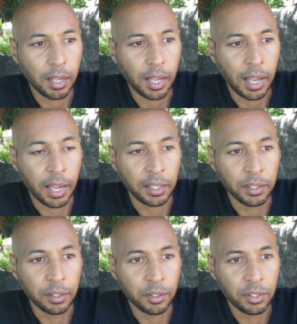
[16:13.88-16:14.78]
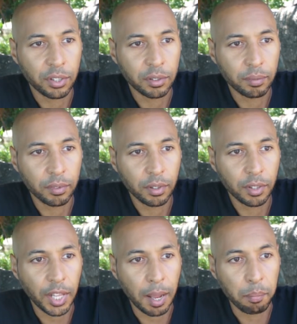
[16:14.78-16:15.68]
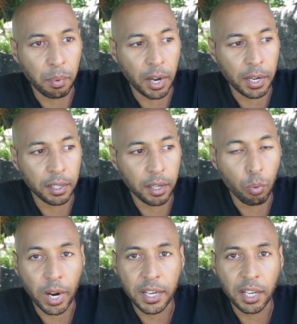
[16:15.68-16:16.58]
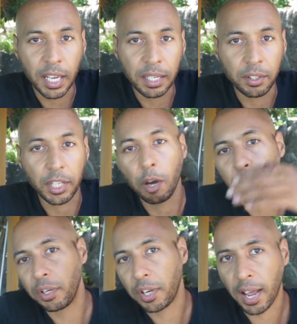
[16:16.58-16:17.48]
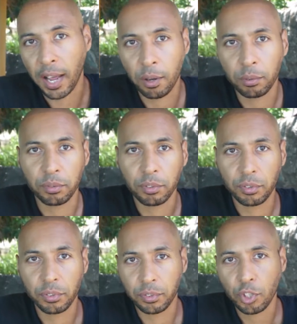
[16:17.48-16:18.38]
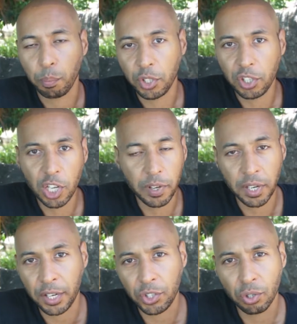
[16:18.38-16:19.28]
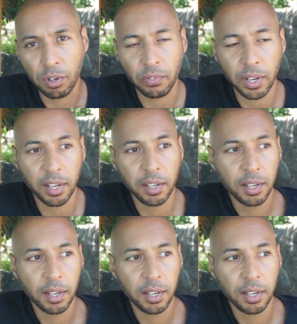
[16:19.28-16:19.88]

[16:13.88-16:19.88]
and then my awakening, the up and down, topsy-turvy nature of it.